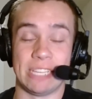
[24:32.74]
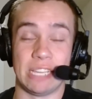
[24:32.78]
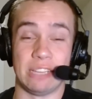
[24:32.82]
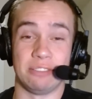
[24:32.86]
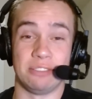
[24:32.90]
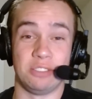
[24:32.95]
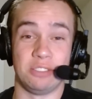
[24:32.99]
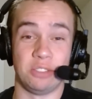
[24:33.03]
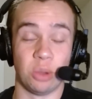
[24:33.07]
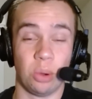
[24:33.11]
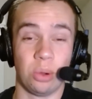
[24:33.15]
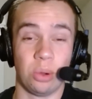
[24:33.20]

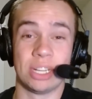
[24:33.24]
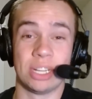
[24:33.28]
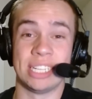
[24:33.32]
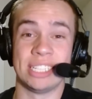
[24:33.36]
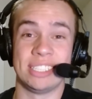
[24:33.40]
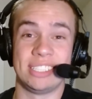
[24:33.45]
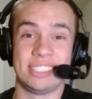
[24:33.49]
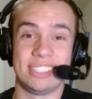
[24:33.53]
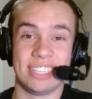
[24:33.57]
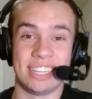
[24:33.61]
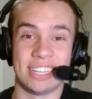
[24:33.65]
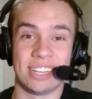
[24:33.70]
if
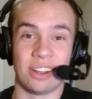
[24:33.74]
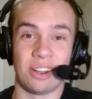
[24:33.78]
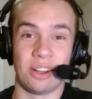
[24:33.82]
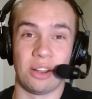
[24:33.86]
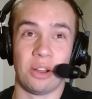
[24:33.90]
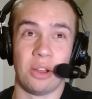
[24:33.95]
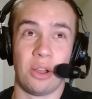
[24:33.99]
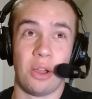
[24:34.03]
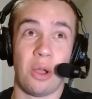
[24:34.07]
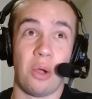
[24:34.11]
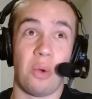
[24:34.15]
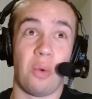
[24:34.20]
Dorian
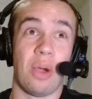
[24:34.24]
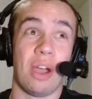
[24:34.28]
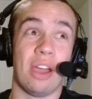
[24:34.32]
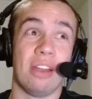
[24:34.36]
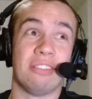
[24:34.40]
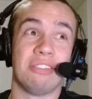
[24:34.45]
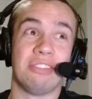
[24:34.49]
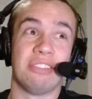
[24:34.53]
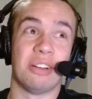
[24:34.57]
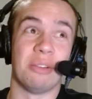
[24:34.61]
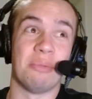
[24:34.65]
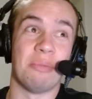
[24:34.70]
Singer
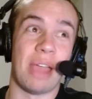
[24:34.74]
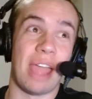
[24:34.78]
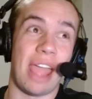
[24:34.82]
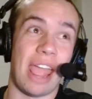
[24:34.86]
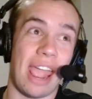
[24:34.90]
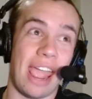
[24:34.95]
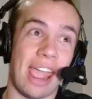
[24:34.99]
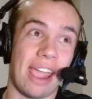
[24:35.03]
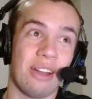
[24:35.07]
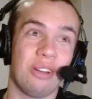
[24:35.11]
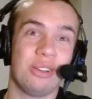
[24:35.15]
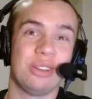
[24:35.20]
went from
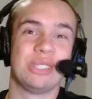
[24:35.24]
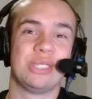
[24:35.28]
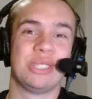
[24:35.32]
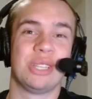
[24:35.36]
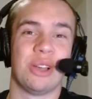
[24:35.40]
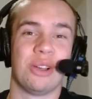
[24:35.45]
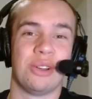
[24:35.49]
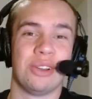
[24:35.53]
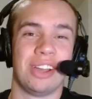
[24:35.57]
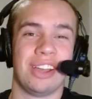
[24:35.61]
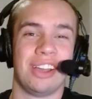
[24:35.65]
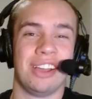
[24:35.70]

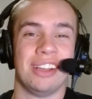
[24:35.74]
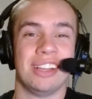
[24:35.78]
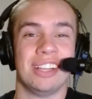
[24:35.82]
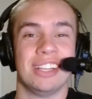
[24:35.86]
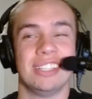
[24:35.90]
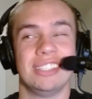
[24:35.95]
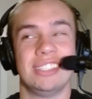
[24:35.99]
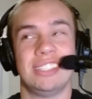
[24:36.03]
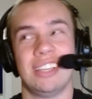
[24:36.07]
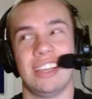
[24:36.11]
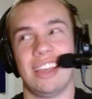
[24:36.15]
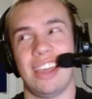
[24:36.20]
Arizona
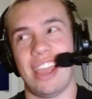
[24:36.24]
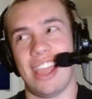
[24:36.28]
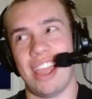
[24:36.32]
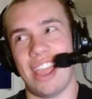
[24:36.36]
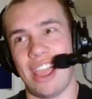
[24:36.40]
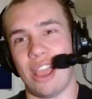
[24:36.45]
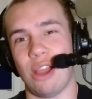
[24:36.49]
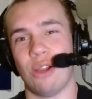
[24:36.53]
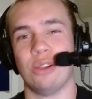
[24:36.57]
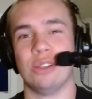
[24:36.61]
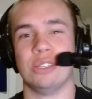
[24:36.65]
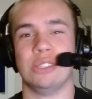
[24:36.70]
to
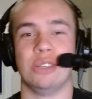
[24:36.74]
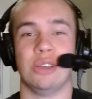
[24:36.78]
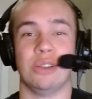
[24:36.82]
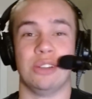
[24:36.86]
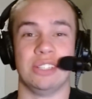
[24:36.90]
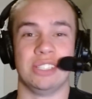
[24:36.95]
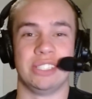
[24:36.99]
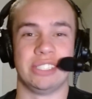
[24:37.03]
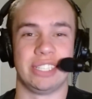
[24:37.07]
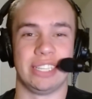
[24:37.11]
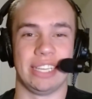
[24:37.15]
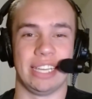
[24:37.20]

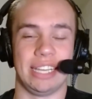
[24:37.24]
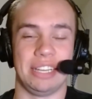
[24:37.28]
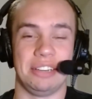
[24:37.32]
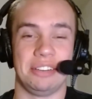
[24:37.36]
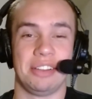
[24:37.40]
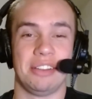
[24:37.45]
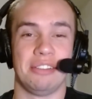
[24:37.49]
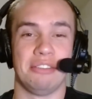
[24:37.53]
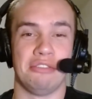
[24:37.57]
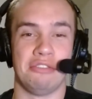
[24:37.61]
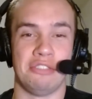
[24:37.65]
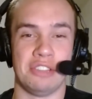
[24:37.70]
Arizona State
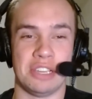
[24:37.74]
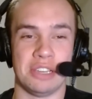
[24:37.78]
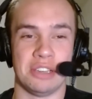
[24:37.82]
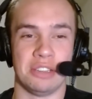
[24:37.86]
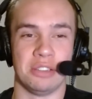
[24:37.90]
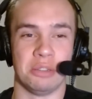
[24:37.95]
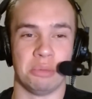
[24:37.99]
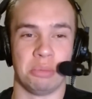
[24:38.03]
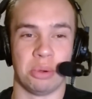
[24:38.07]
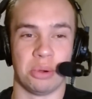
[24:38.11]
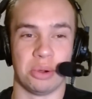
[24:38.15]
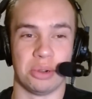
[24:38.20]

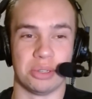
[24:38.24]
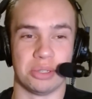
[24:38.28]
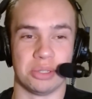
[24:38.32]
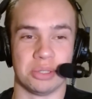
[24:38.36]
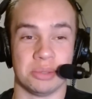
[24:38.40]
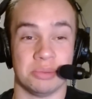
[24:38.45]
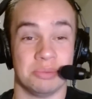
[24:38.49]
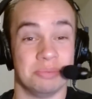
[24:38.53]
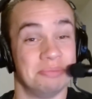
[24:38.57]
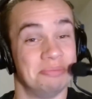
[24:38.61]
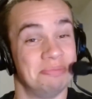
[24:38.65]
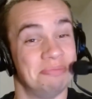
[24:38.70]
via the
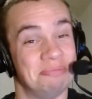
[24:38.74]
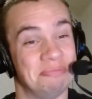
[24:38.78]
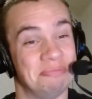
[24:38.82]
portal.